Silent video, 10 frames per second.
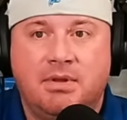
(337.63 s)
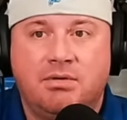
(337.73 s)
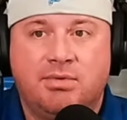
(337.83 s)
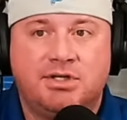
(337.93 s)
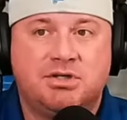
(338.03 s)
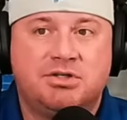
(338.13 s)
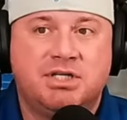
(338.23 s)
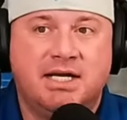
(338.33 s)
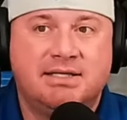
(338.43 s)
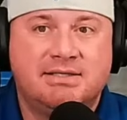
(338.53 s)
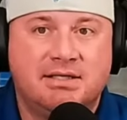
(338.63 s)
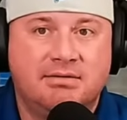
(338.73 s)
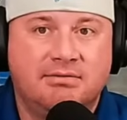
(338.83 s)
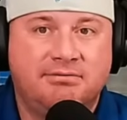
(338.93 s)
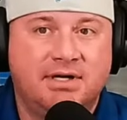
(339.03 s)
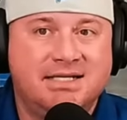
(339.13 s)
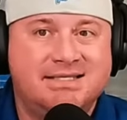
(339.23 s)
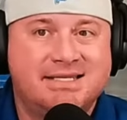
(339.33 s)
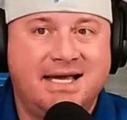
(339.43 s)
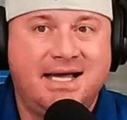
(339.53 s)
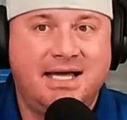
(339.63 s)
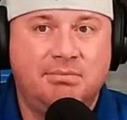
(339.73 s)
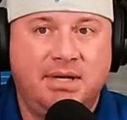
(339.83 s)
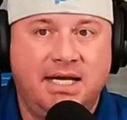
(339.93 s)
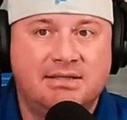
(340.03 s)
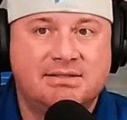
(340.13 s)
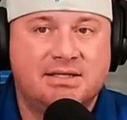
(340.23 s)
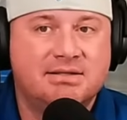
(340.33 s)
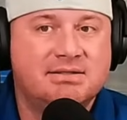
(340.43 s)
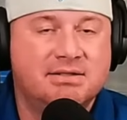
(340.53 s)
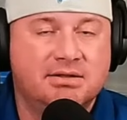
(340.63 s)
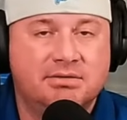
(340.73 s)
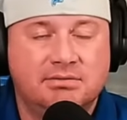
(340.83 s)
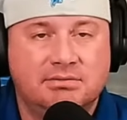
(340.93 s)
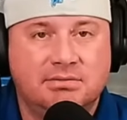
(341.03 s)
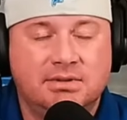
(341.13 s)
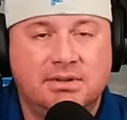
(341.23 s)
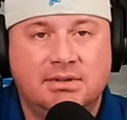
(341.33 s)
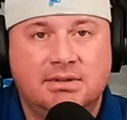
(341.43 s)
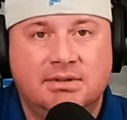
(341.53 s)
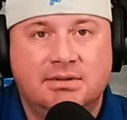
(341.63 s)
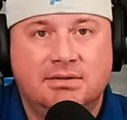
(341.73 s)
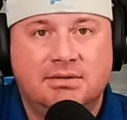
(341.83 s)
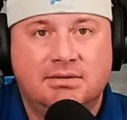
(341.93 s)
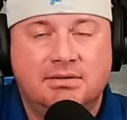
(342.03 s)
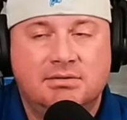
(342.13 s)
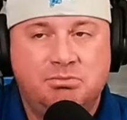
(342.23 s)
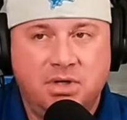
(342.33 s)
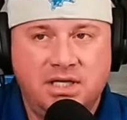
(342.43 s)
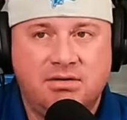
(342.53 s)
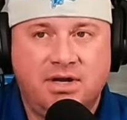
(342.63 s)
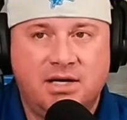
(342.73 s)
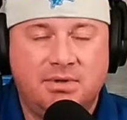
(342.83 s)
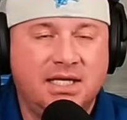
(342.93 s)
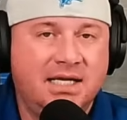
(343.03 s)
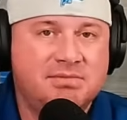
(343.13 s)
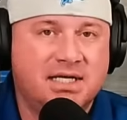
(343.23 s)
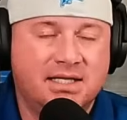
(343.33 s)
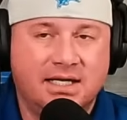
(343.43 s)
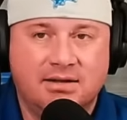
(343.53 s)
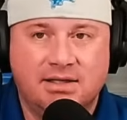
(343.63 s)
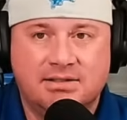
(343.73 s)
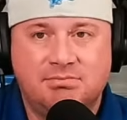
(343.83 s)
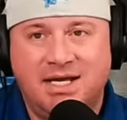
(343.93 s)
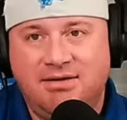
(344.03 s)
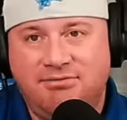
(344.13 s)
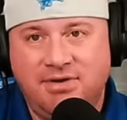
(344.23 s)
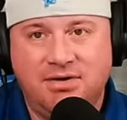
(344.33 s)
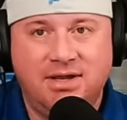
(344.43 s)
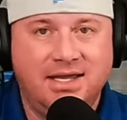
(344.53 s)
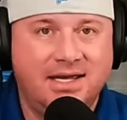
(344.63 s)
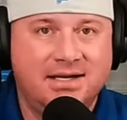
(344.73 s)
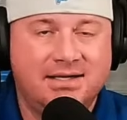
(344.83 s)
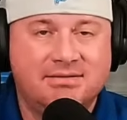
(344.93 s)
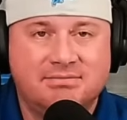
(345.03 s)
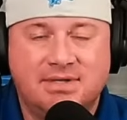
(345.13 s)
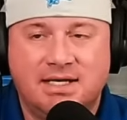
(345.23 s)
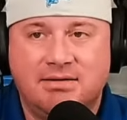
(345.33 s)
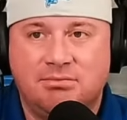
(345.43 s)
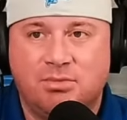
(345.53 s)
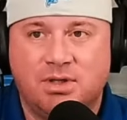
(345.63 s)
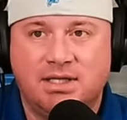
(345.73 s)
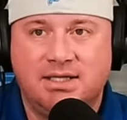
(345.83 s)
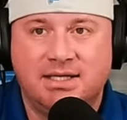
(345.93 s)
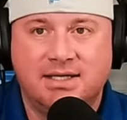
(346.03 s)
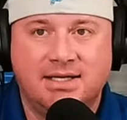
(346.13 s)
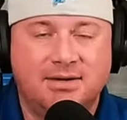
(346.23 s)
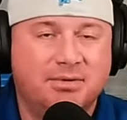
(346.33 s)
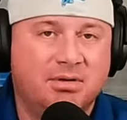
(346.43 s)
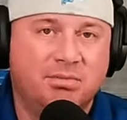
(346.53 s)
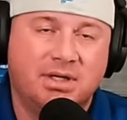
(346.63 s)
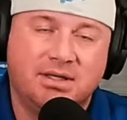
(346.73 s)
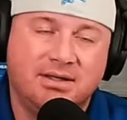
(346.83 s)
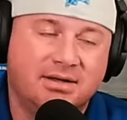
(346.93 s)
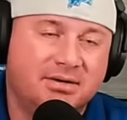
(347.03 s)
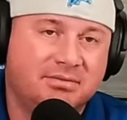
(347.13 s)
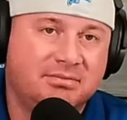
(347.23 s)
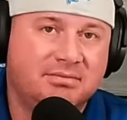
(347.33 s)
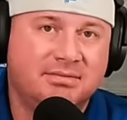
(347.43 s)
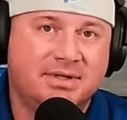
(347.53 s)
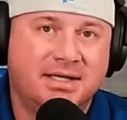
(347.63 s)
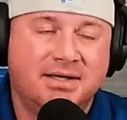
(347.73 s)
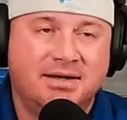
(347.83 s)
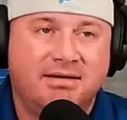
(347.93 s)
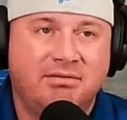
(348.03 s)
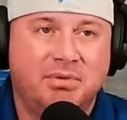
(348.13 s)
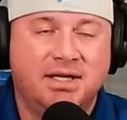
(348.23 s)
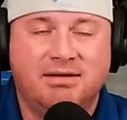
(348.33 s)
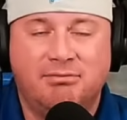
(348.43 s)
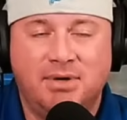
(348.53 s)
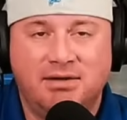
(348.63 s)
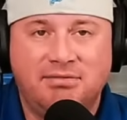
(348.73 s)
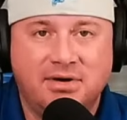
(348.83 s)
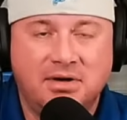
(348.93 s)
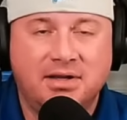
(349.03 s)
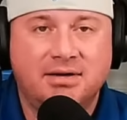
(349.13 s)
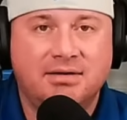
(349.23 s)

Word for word: Richard Johnson, Freddie Scott, Pat Studstill. It's pretty incredible names on that list. Mike Fury, yeah, not, not really digging that one, but, you know, everybody loved Mike Fury.